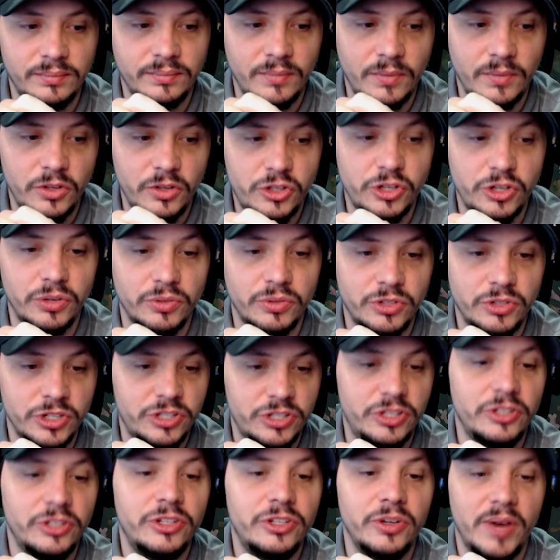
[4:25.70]
Shoot, just
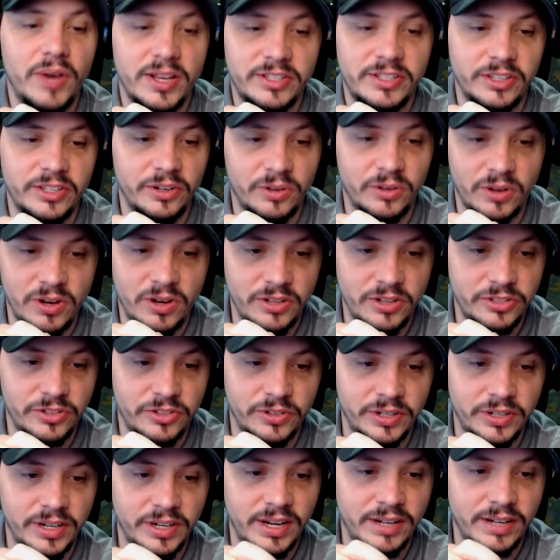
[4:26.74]
the 2 Escanor alts
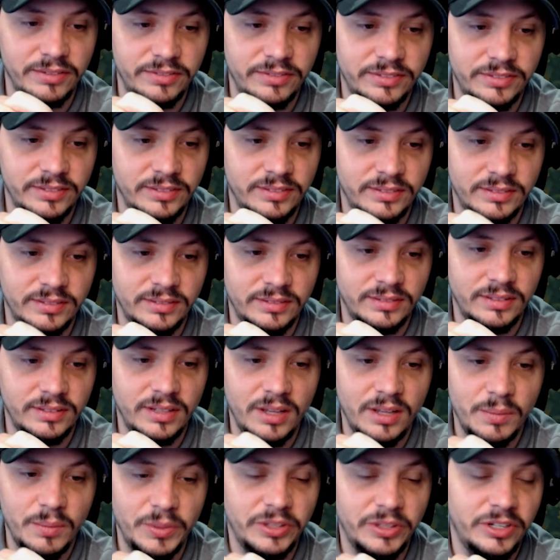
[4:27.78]
are enough.
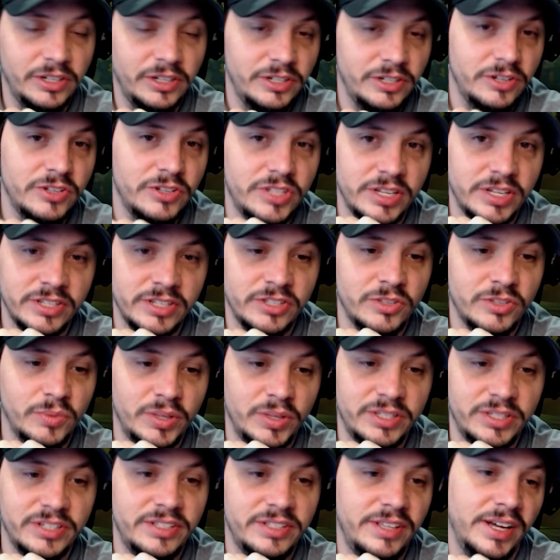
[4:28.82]
But the good news is
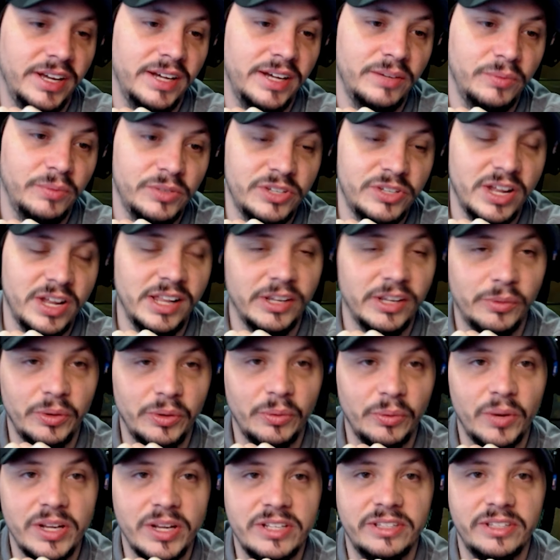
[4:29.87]
once it's done, it's not like we
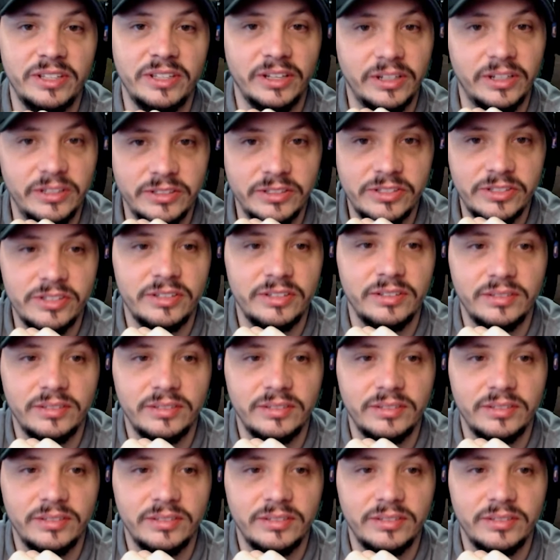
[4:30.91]
waste the alts.